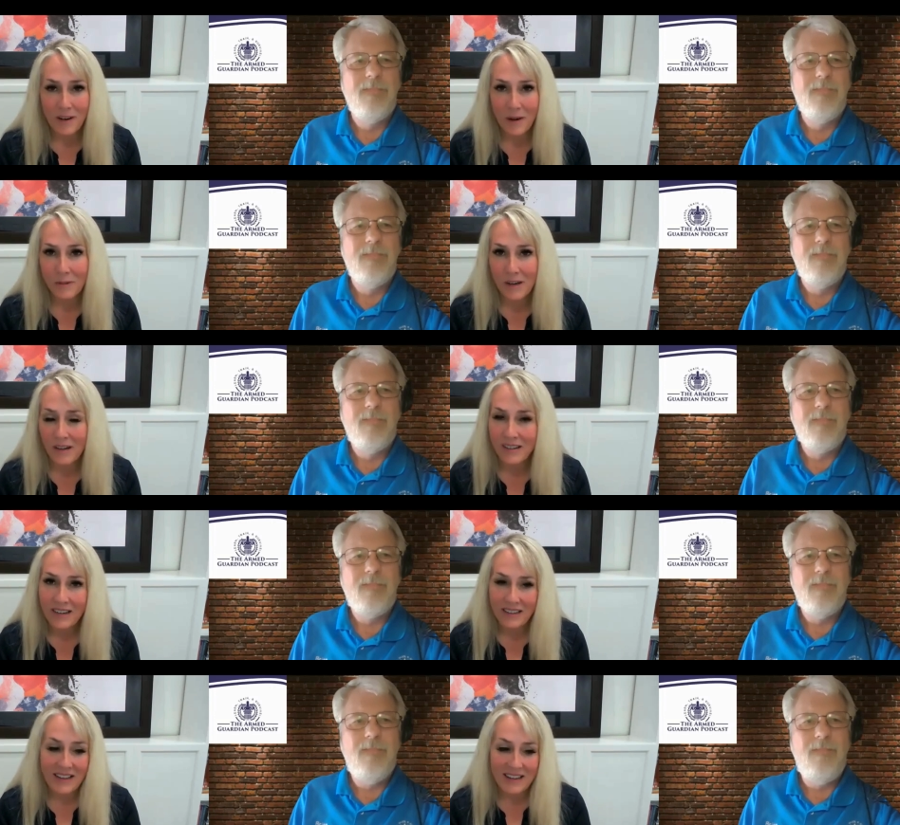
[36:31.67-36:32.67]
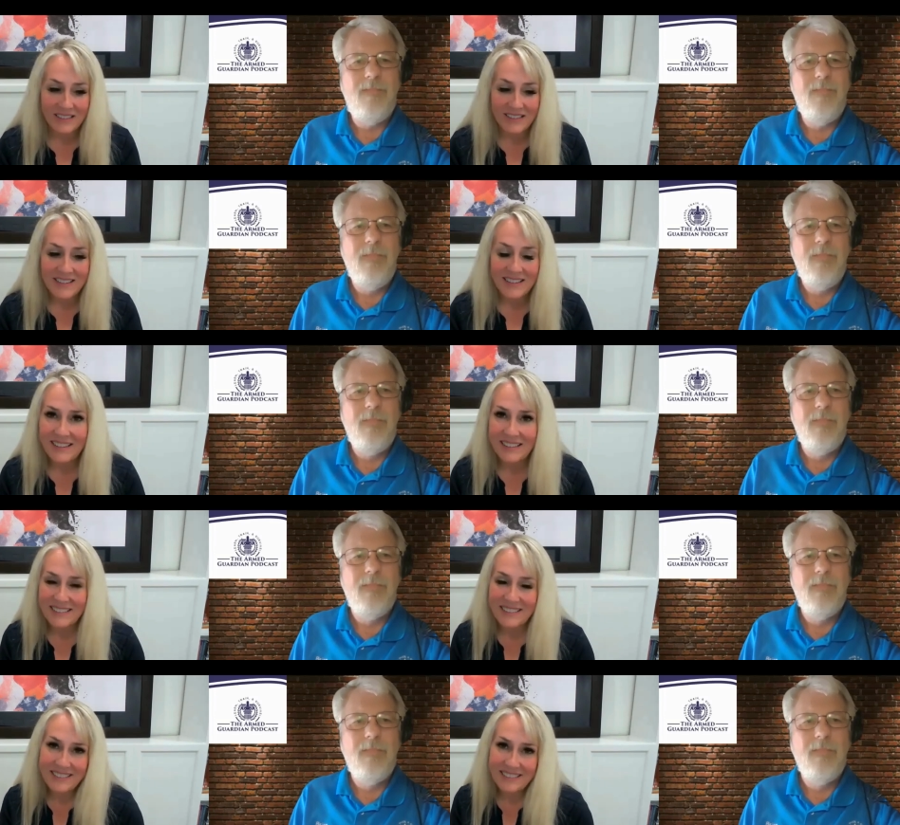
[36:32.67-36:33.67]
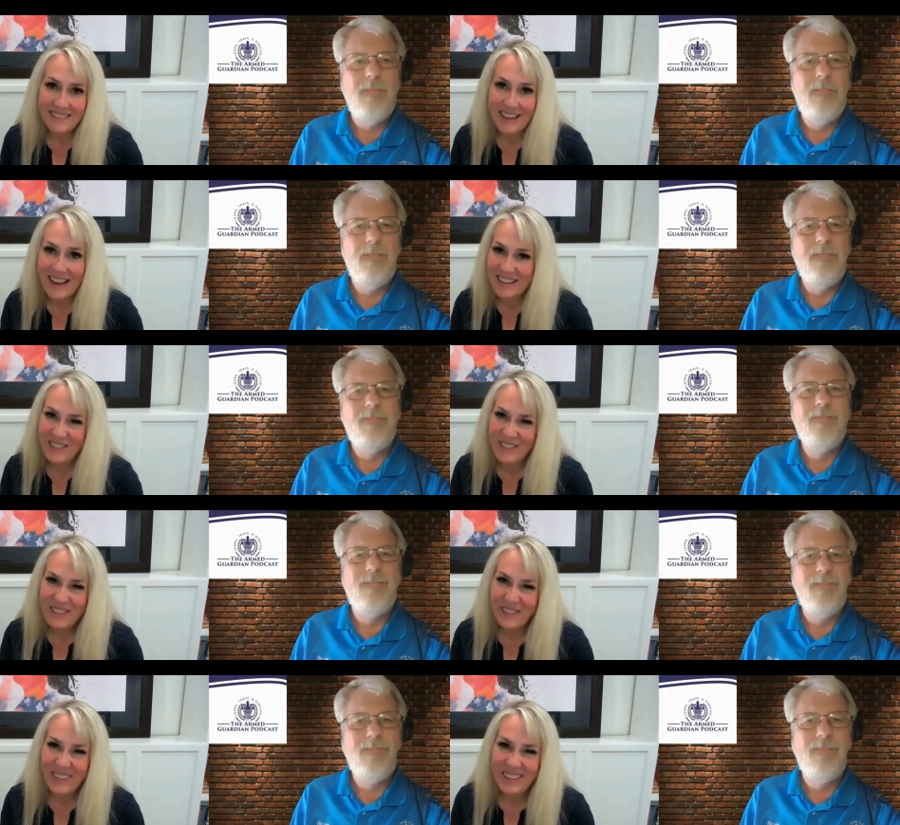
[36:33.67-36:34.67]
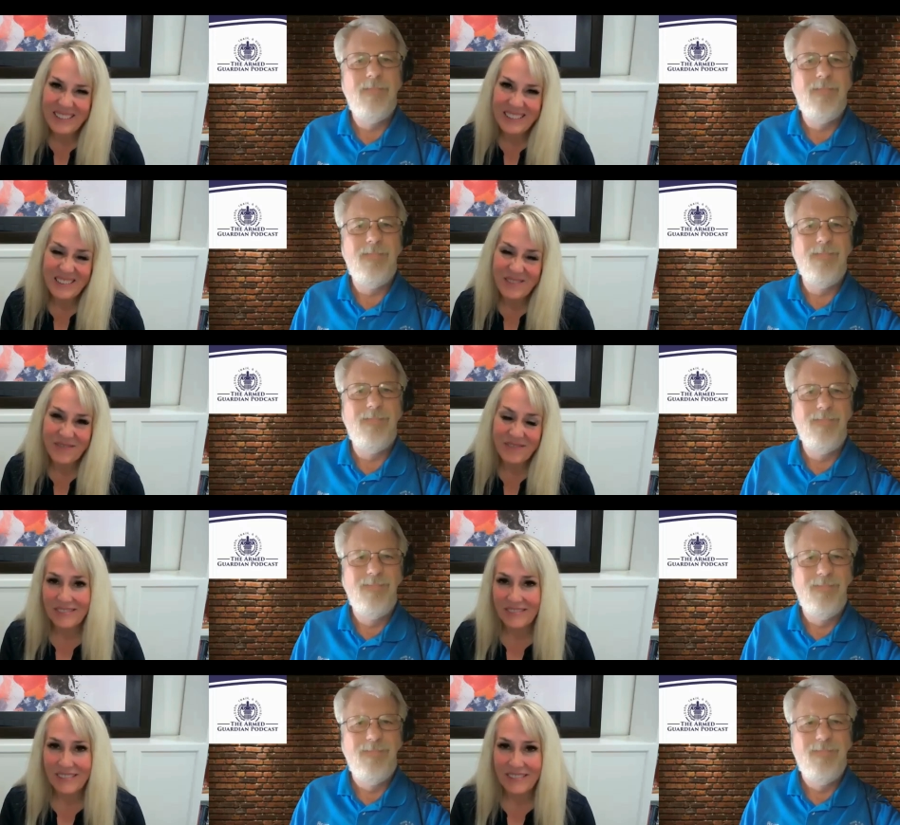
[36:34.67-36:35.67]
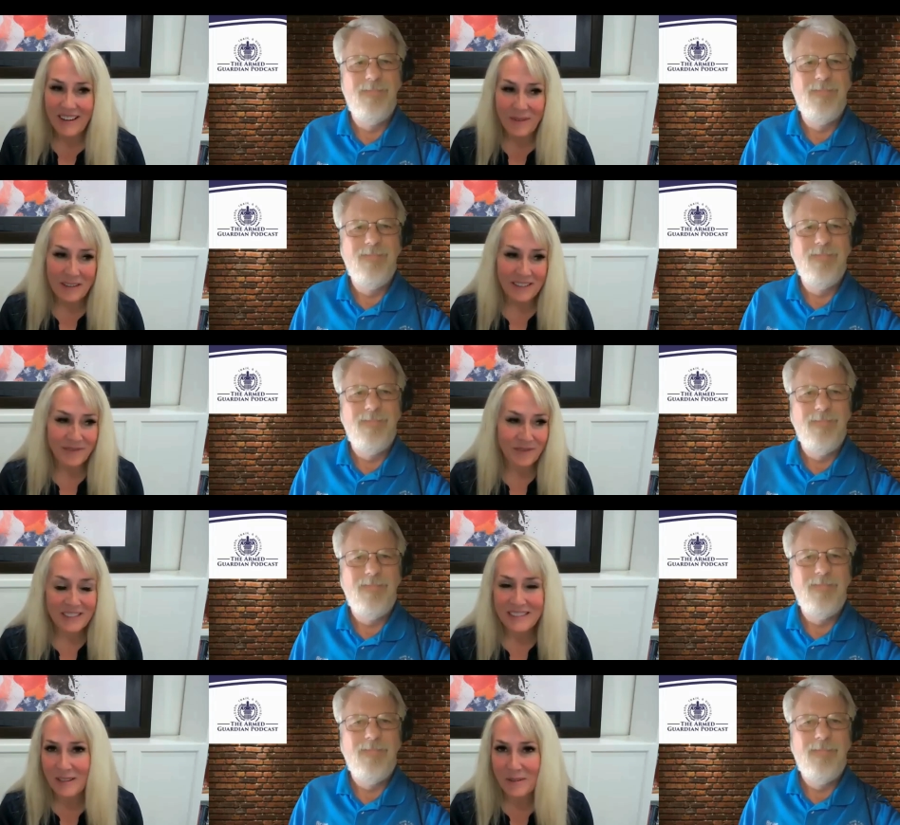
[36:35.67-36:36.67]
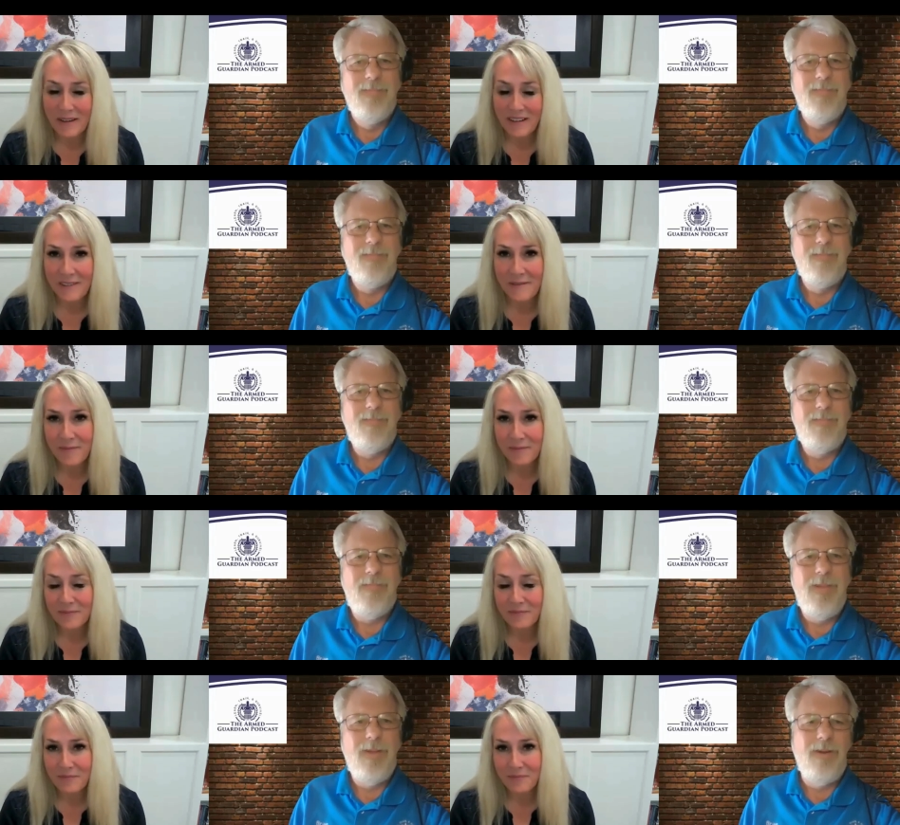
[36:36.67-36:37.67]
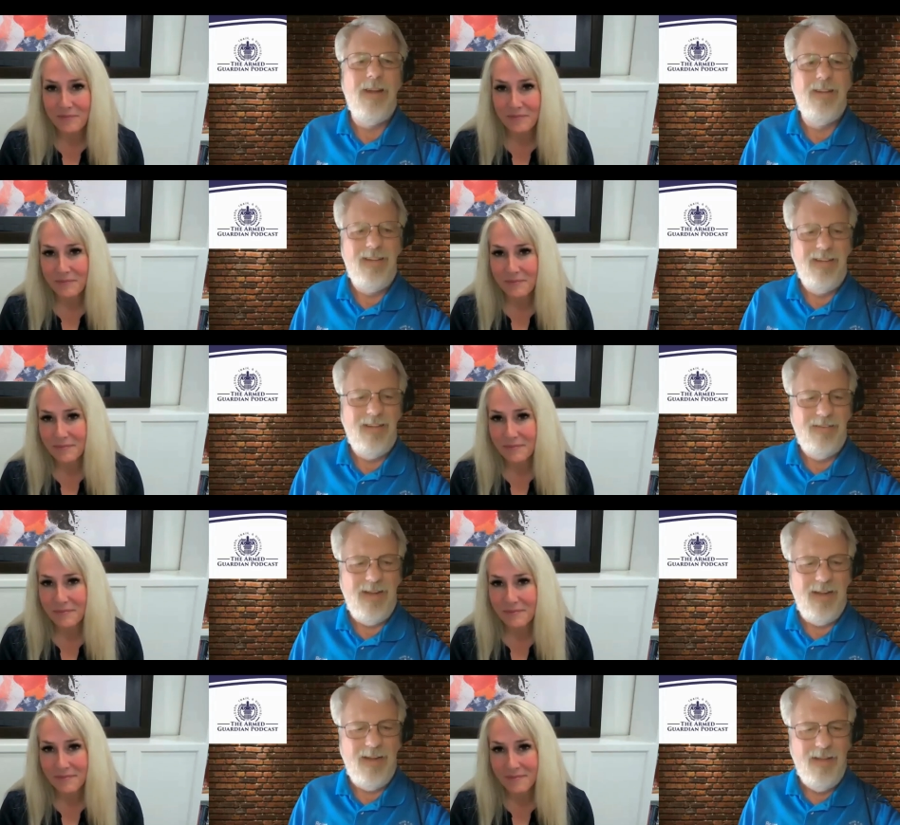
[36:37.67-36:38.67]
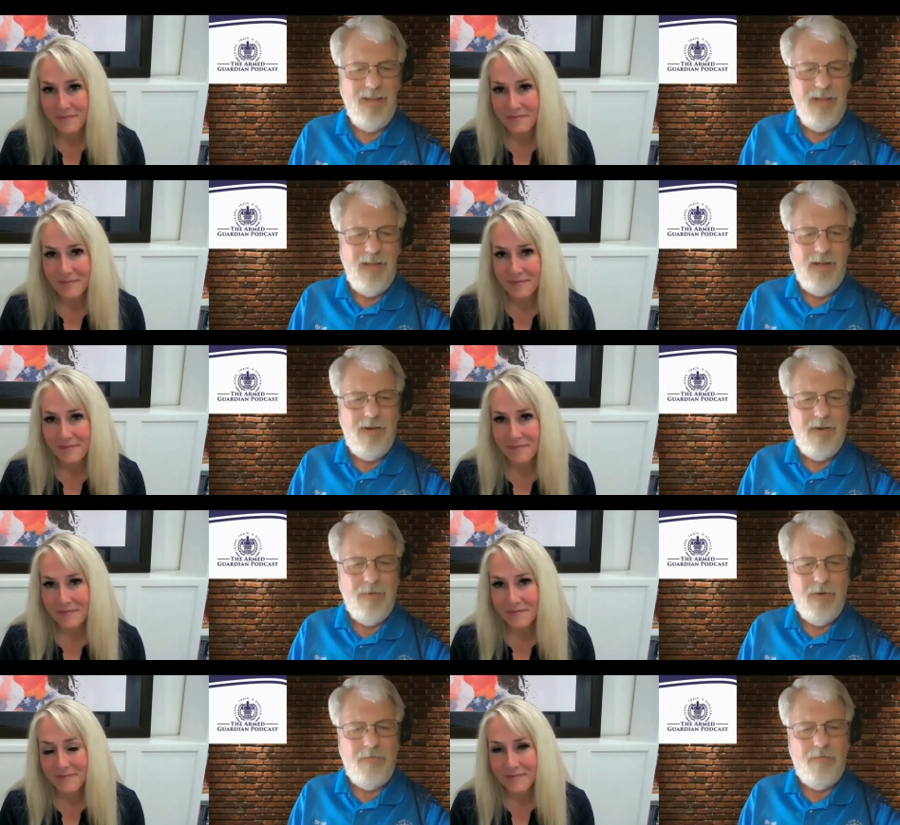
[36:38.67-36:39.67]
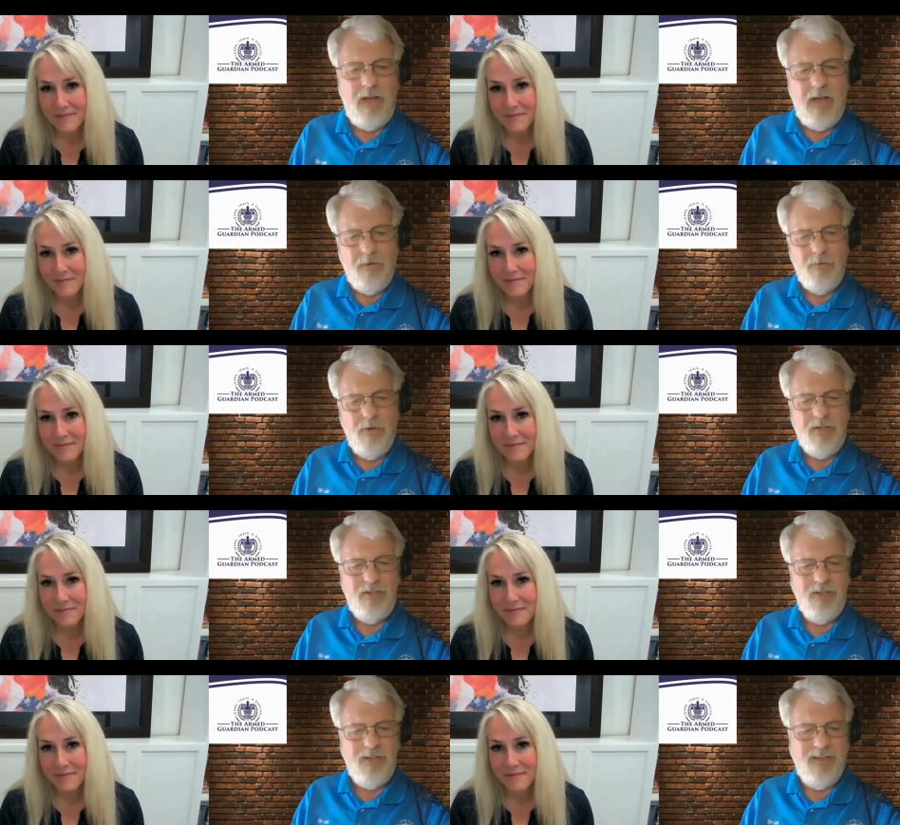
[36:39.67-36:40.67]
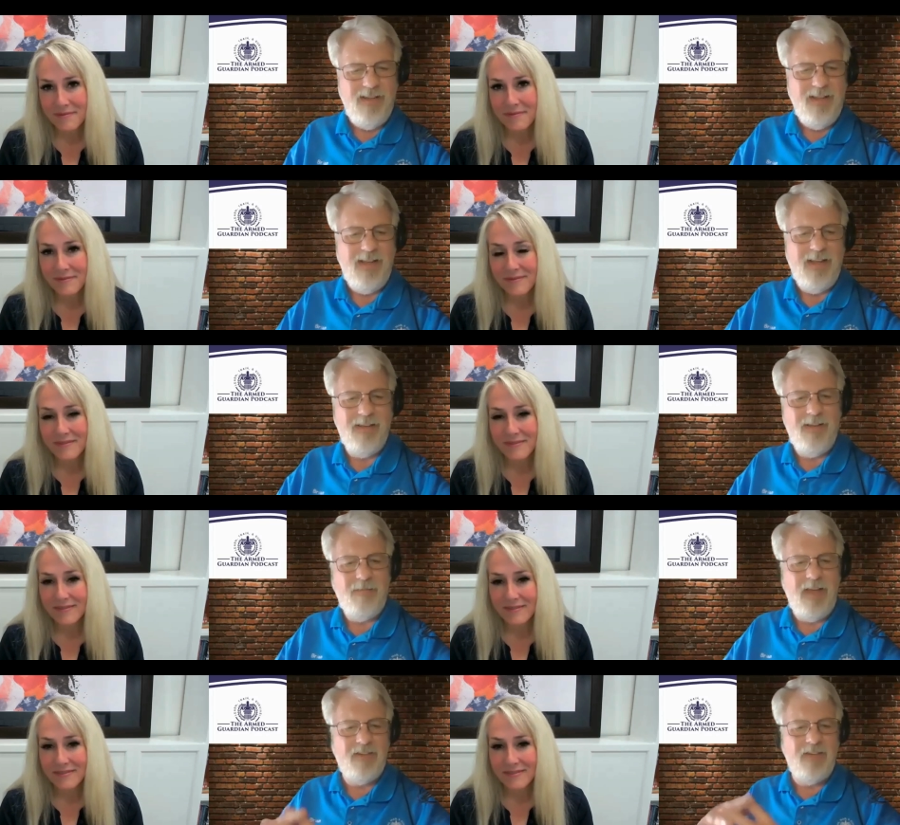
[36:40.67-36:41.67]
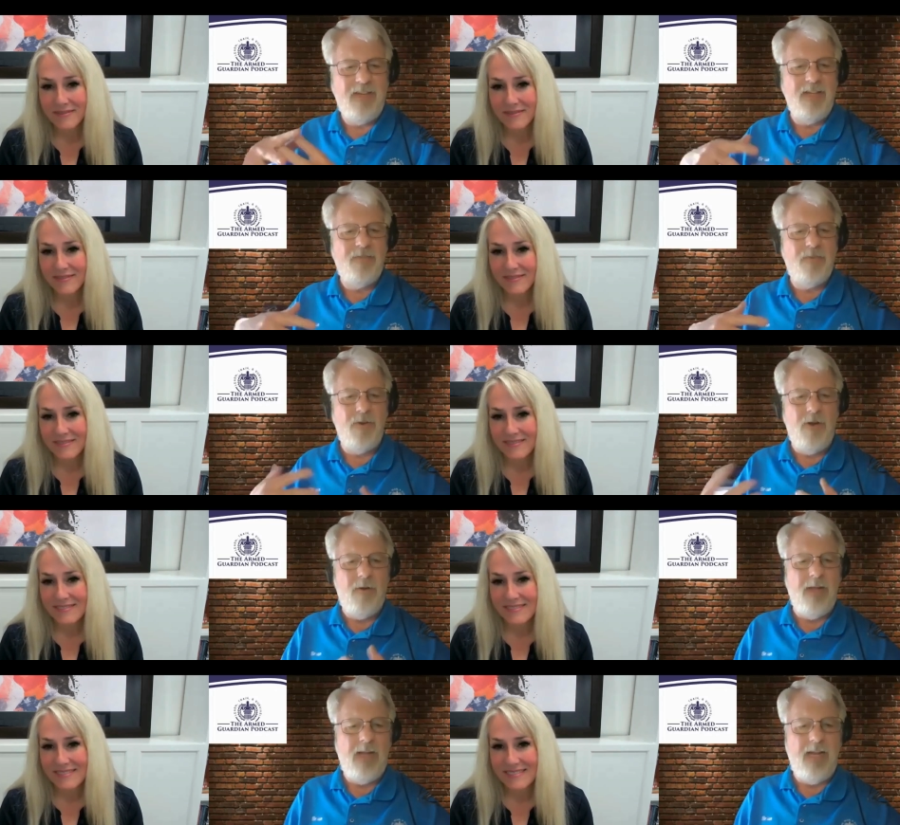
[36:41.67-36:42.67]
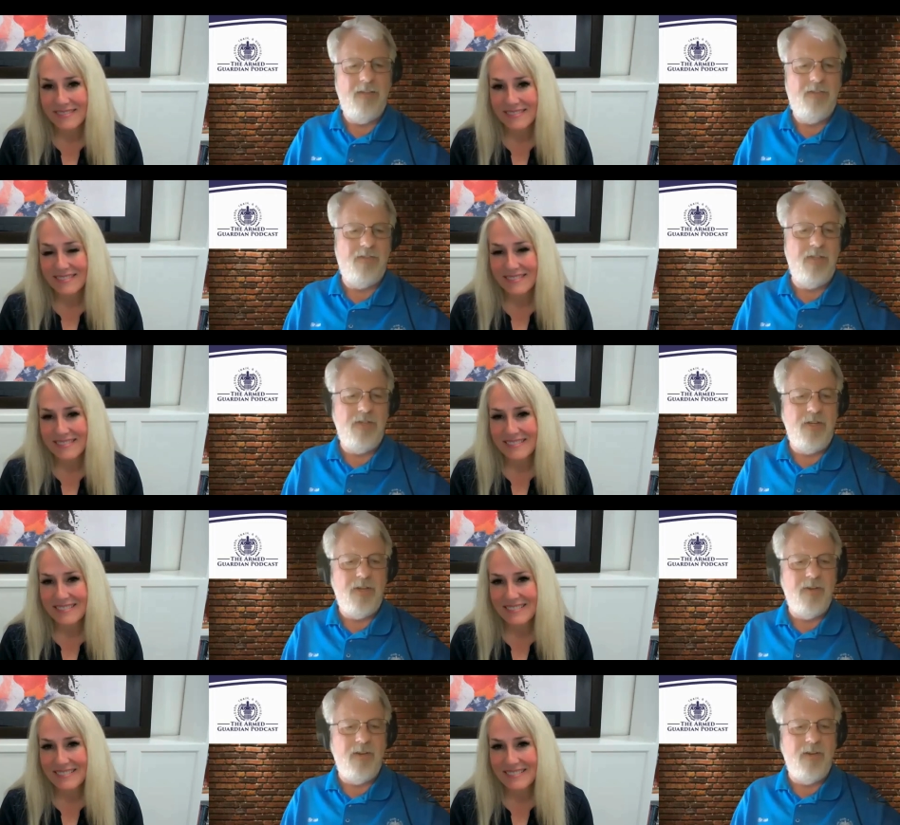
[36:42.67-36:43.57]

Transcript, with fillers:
Speaker 1: and camaraderie and that uh attitude to it just i mean there's nothing better
Speaker 2: right okay all right well final question uh, I'm asking this for all my guests this year,